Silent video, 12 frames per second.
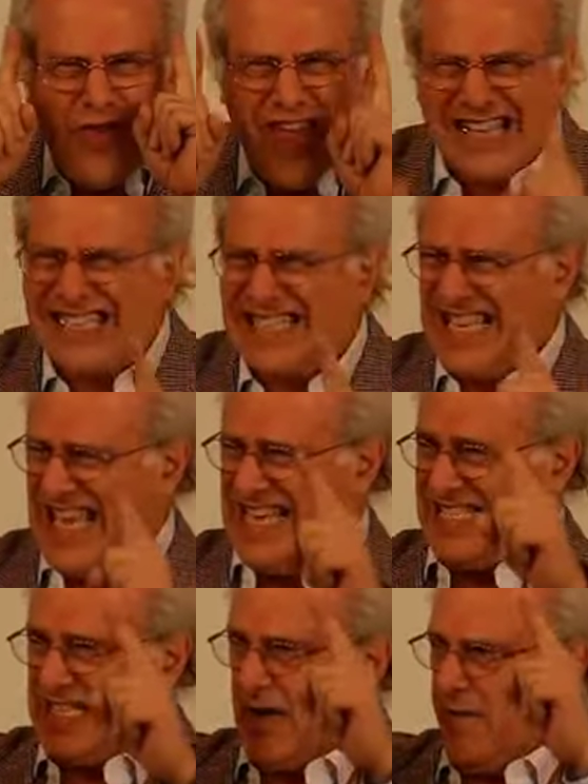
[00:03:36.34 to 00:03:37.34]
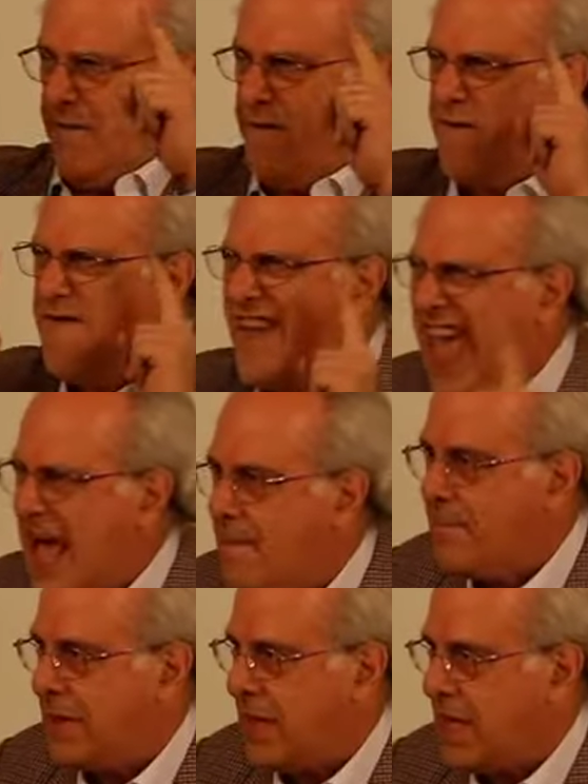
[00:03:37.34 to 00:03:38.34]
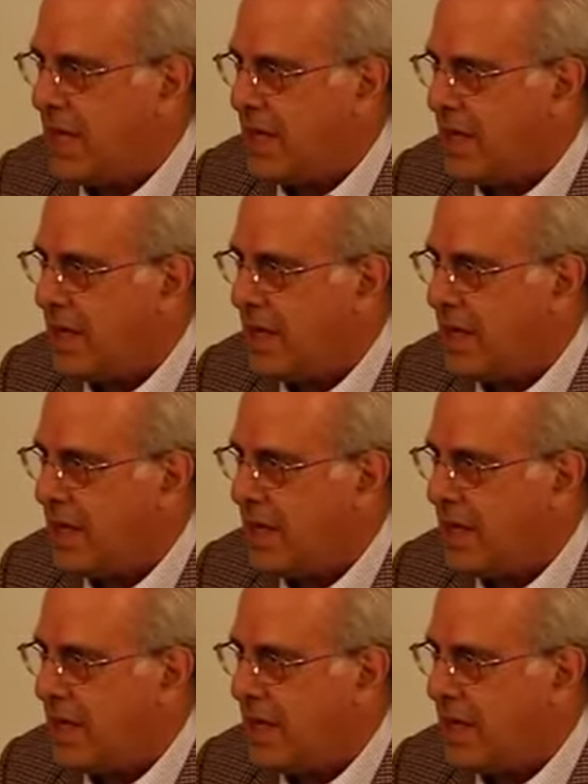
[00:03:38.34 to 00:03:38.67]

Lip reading: This is a family.